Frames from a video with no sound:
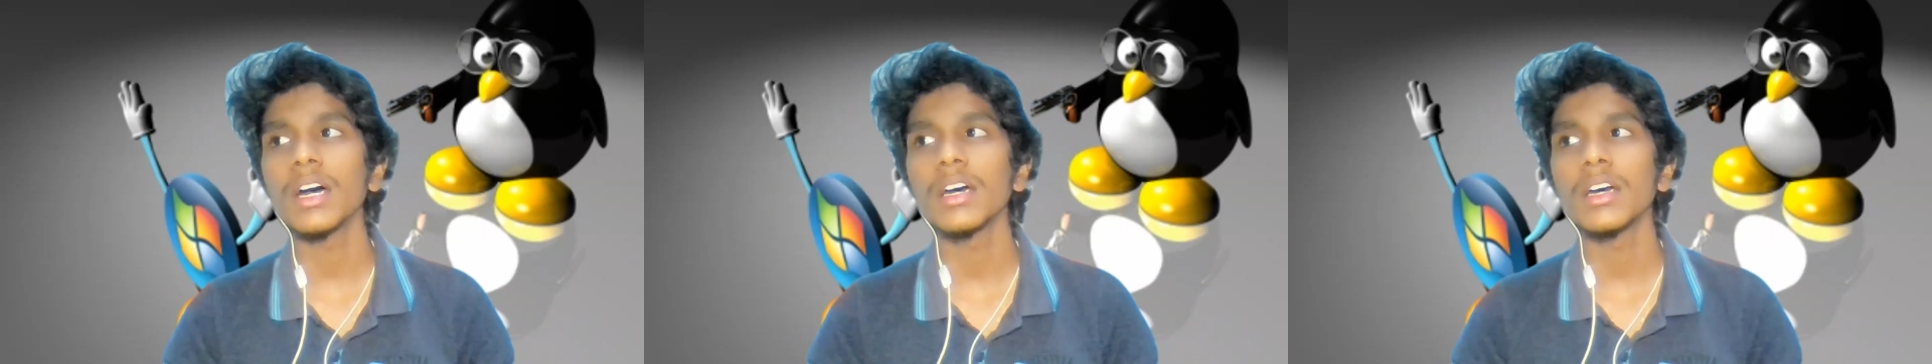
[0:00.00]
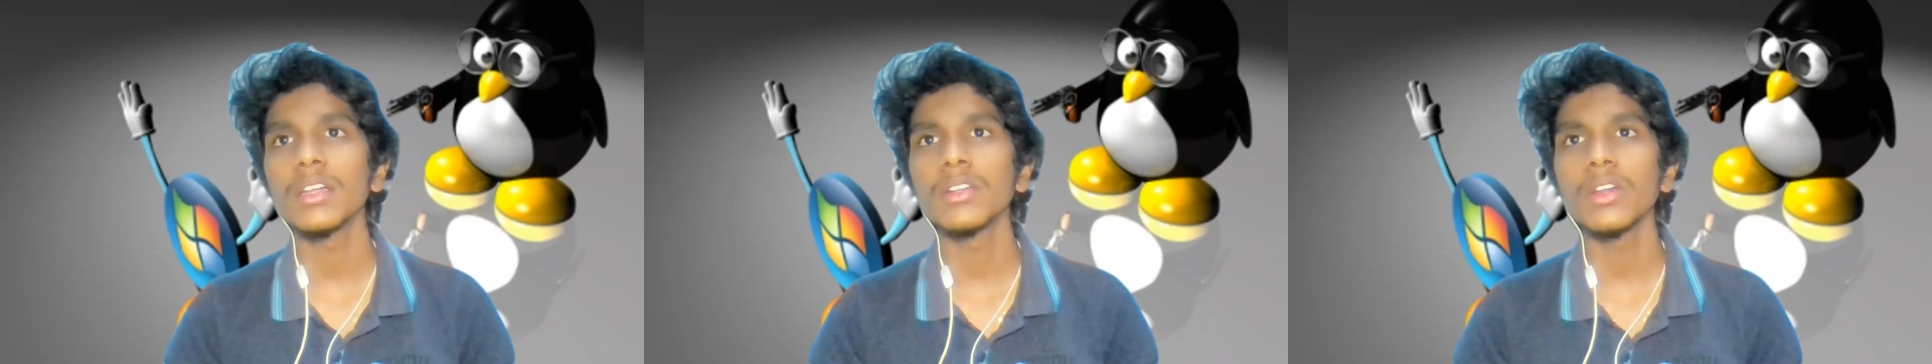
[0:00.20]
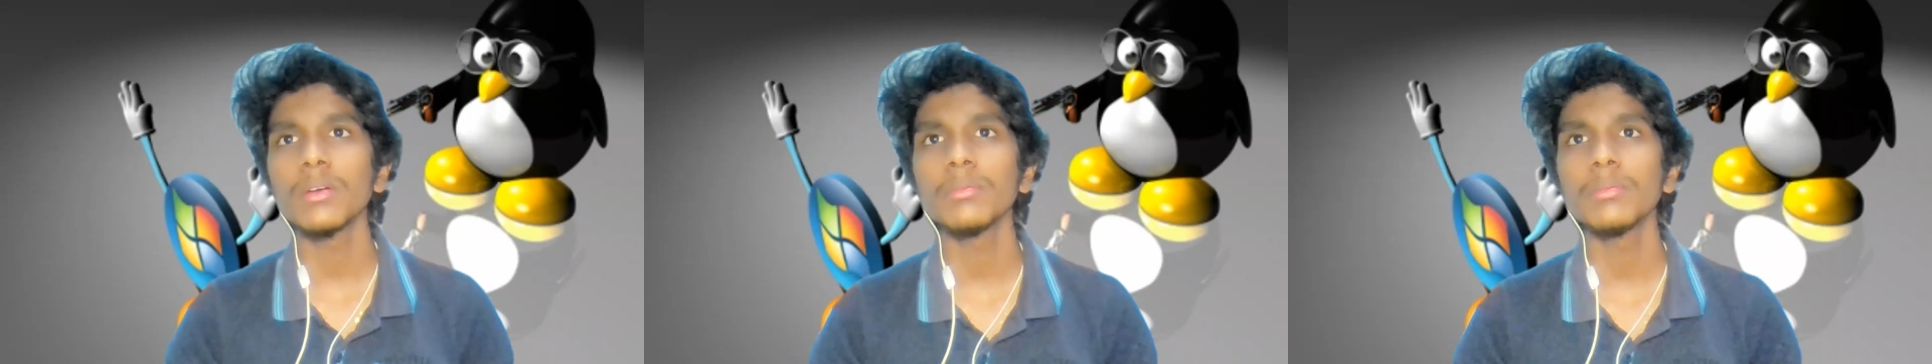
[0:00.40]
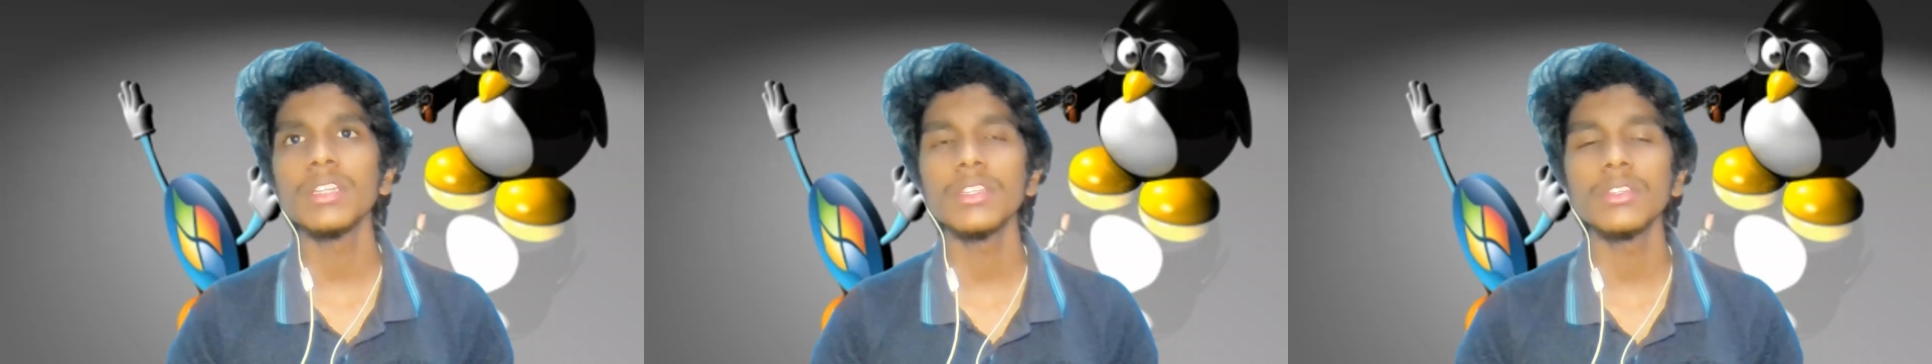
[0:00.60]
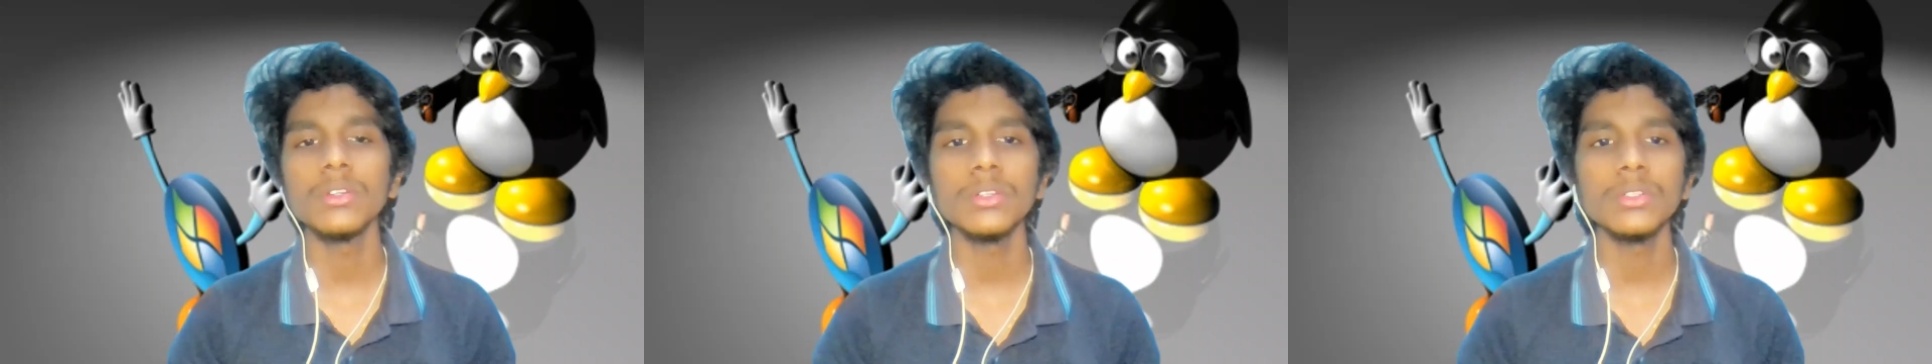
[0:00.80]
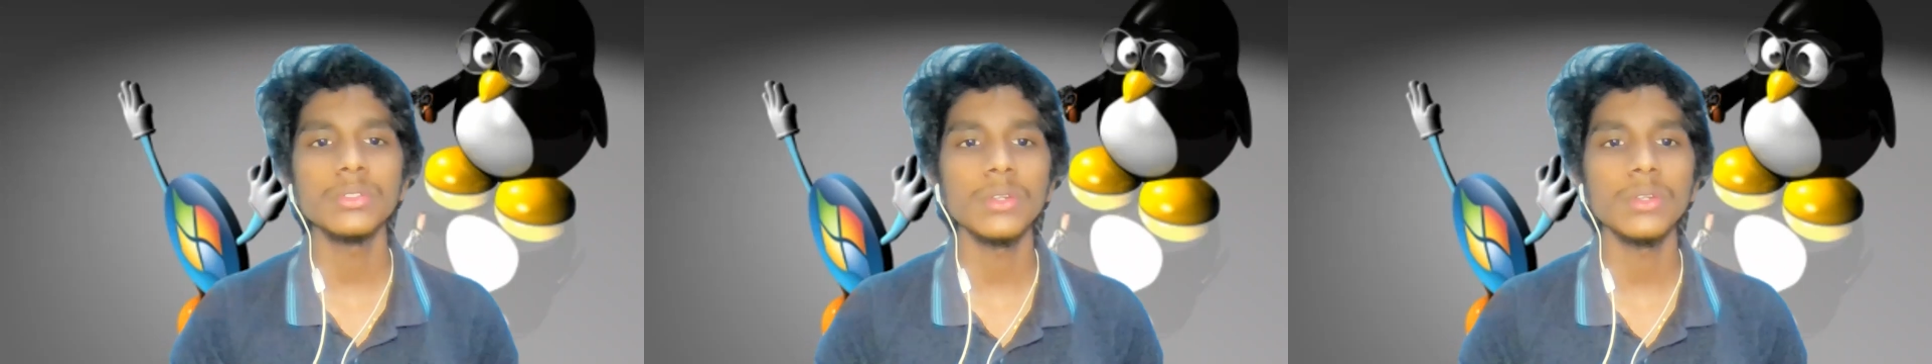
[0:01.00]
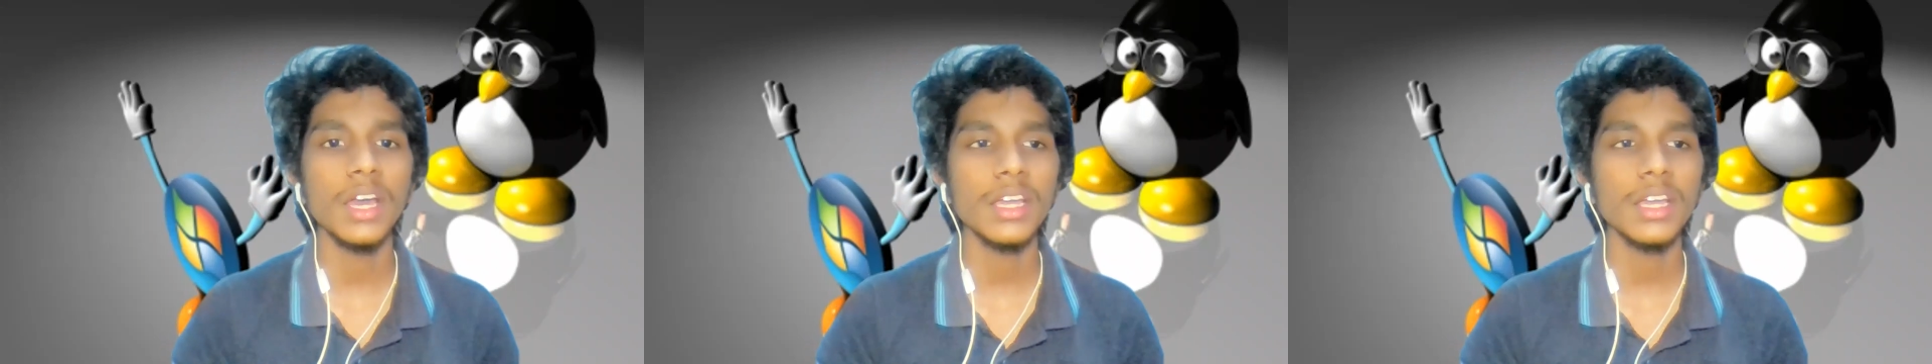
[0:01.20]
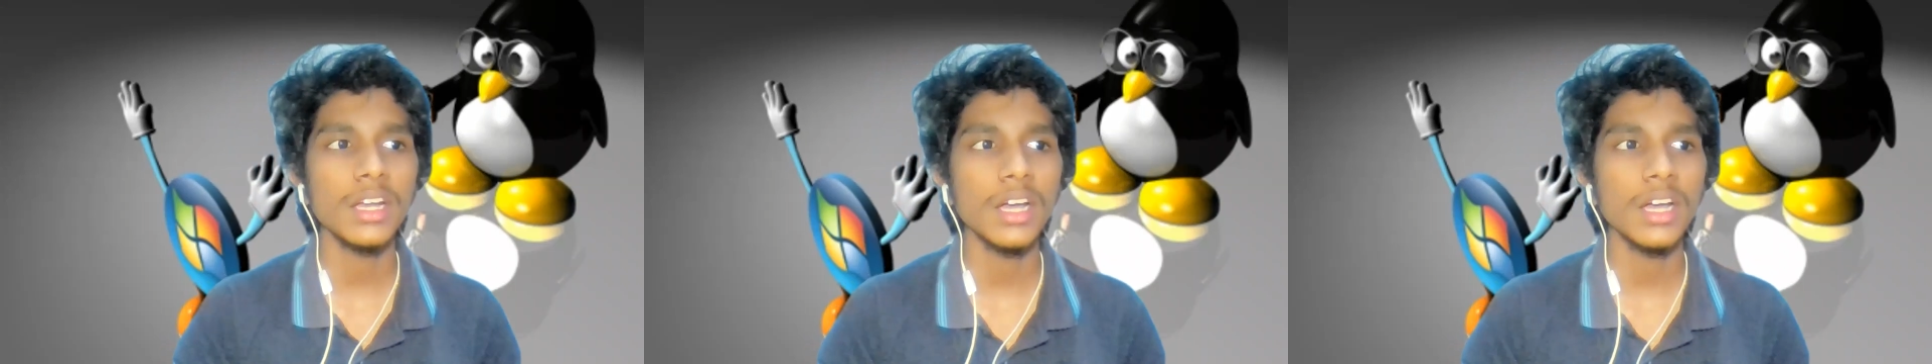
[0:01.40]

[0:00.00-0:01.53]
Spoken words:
are normally those who like